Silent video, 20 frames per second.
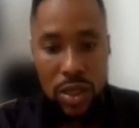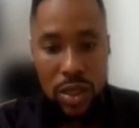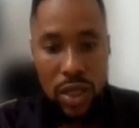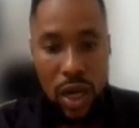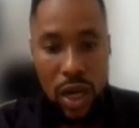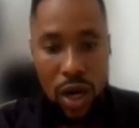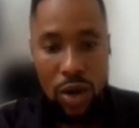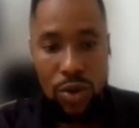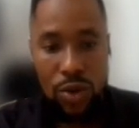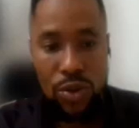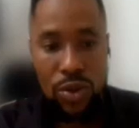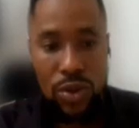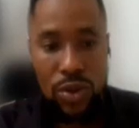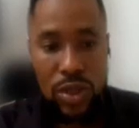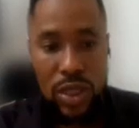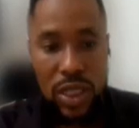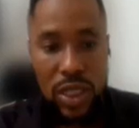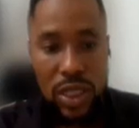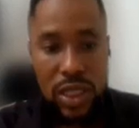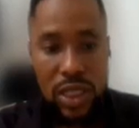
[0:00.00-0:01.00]
Now
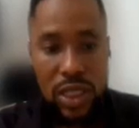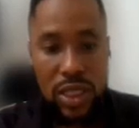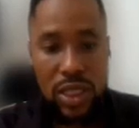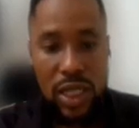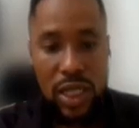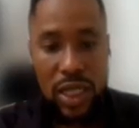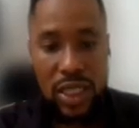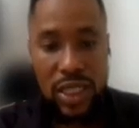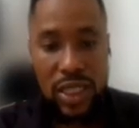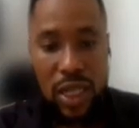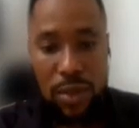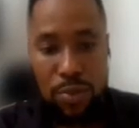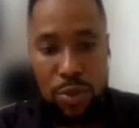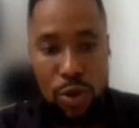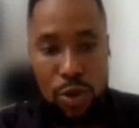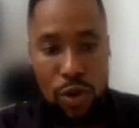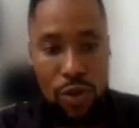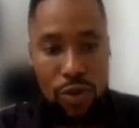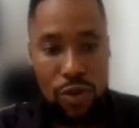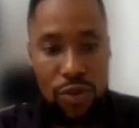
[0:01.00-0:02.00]
this is an
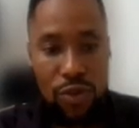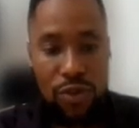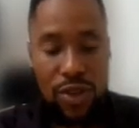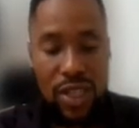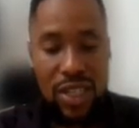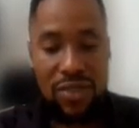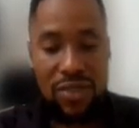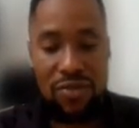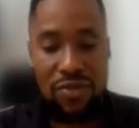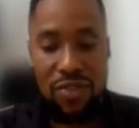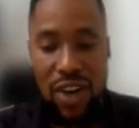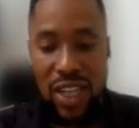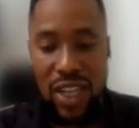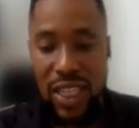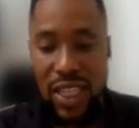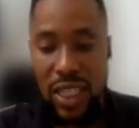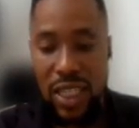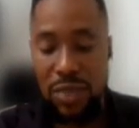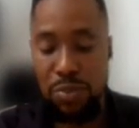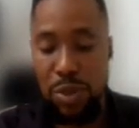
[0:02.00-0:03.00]
example of
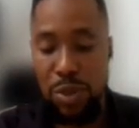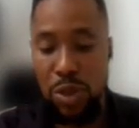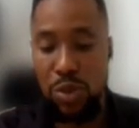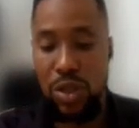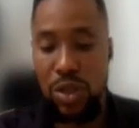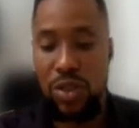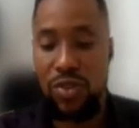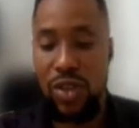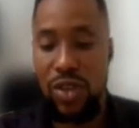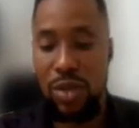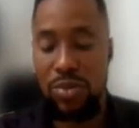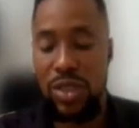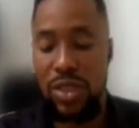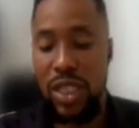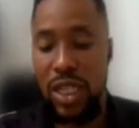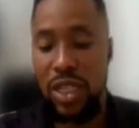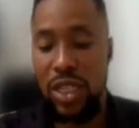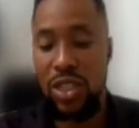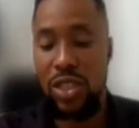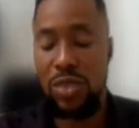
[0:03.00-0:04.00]
inverted P wave. I'm
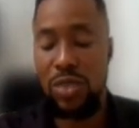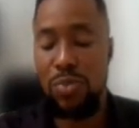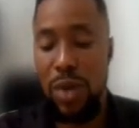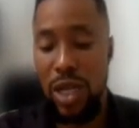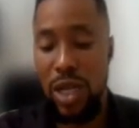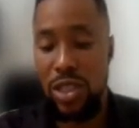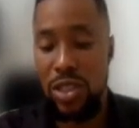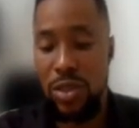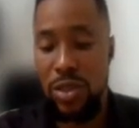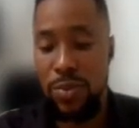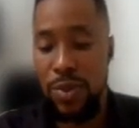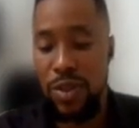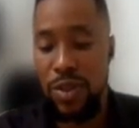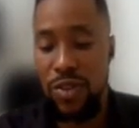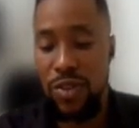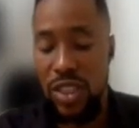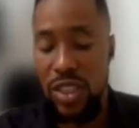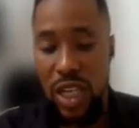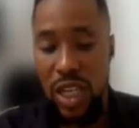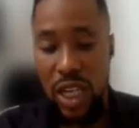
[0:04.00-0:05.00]
taking us back to the
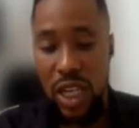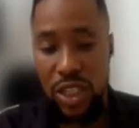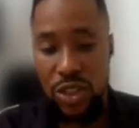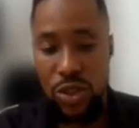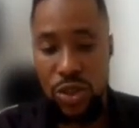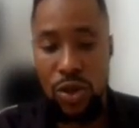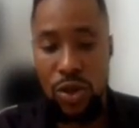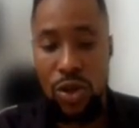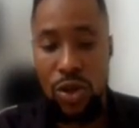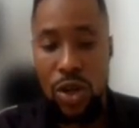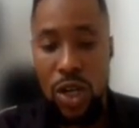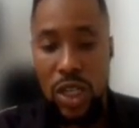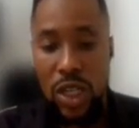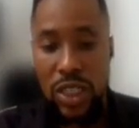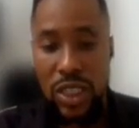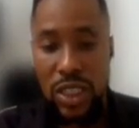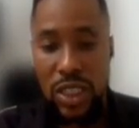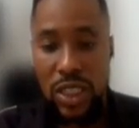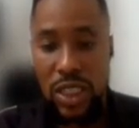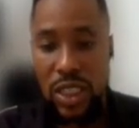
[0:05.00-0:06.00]
previous lecture.
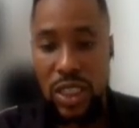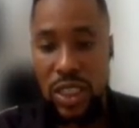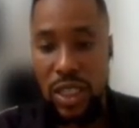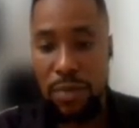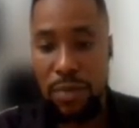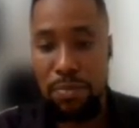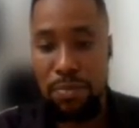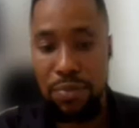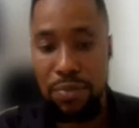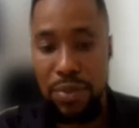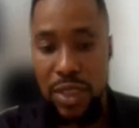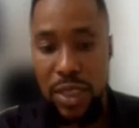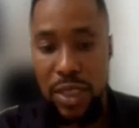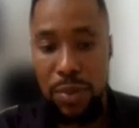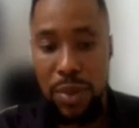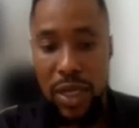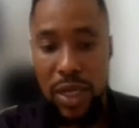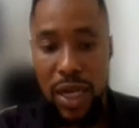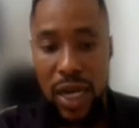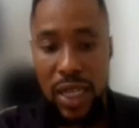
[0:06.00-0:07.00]
This is a
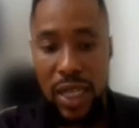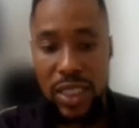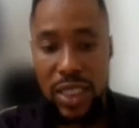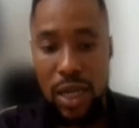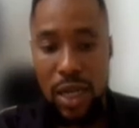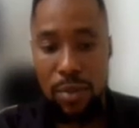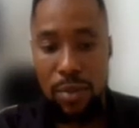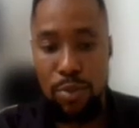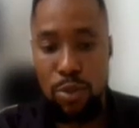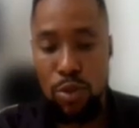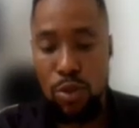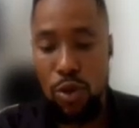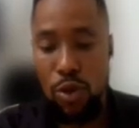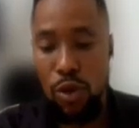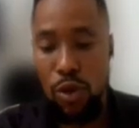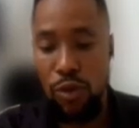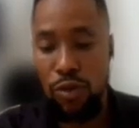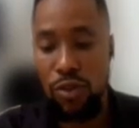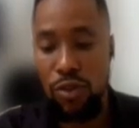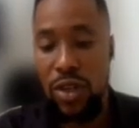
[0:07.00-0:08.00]
typical
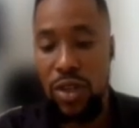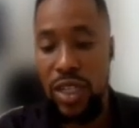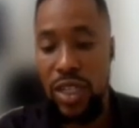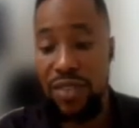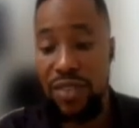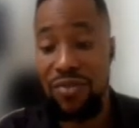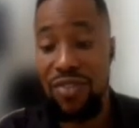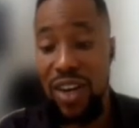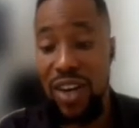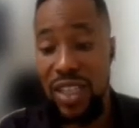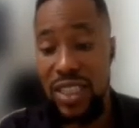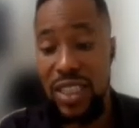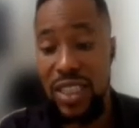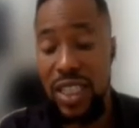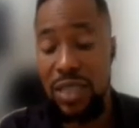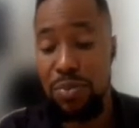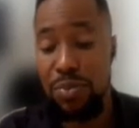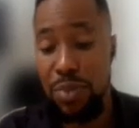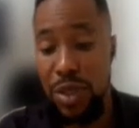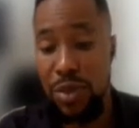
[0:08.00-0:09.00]
example of
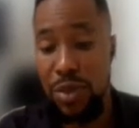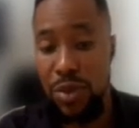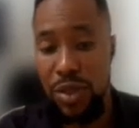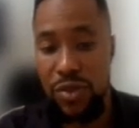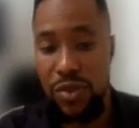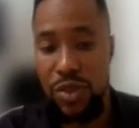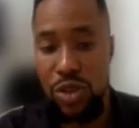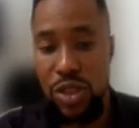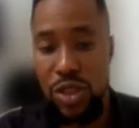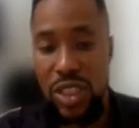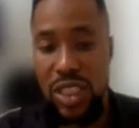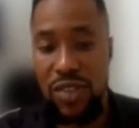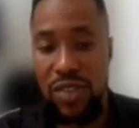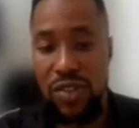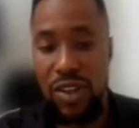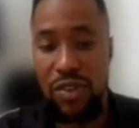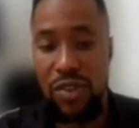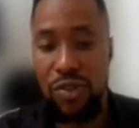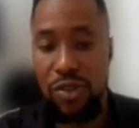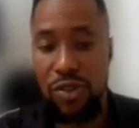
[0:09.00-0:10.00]
inverted P wave. So it's
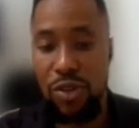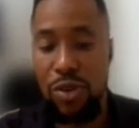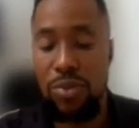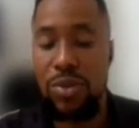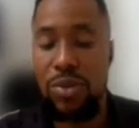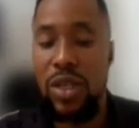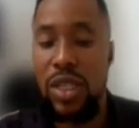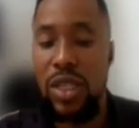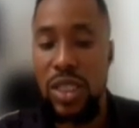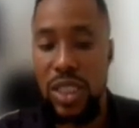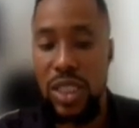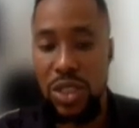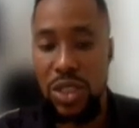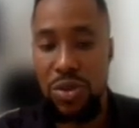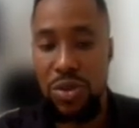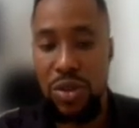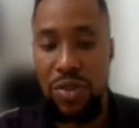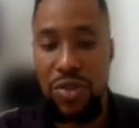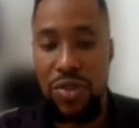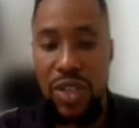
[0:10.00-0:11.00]
different from T
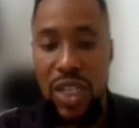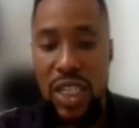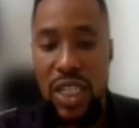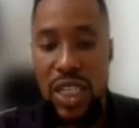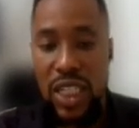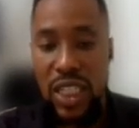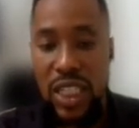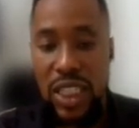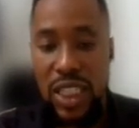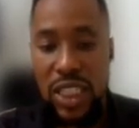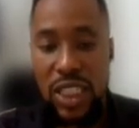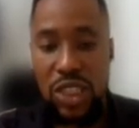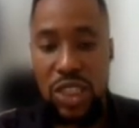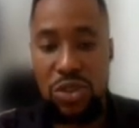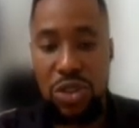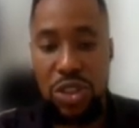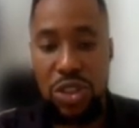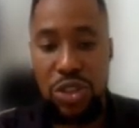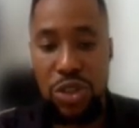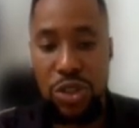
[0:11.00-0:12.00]
wave. In this
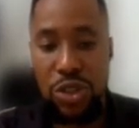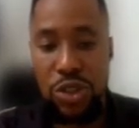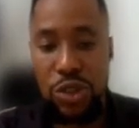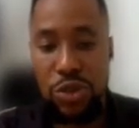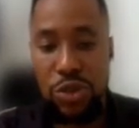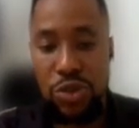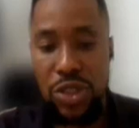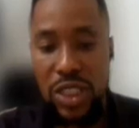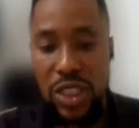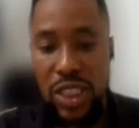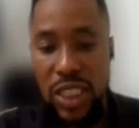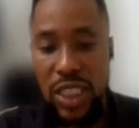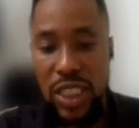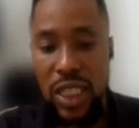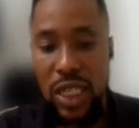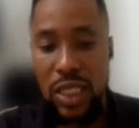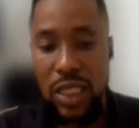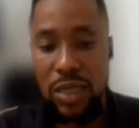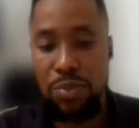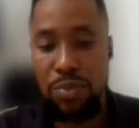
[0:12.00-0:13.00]
situation, you could see
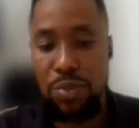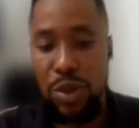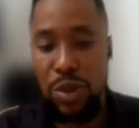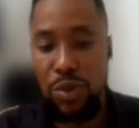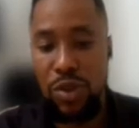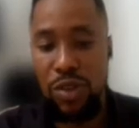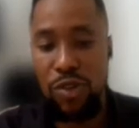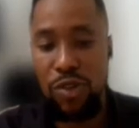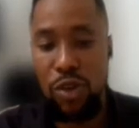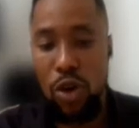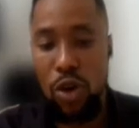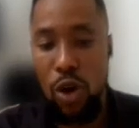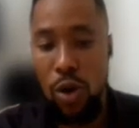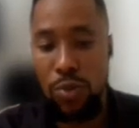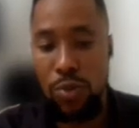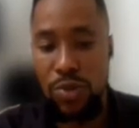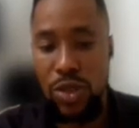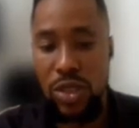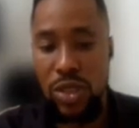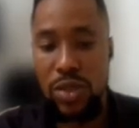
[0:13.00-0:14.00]
that the P wave
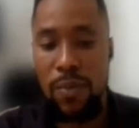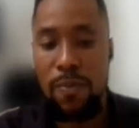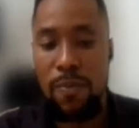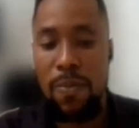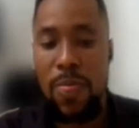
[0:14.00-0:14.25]
comes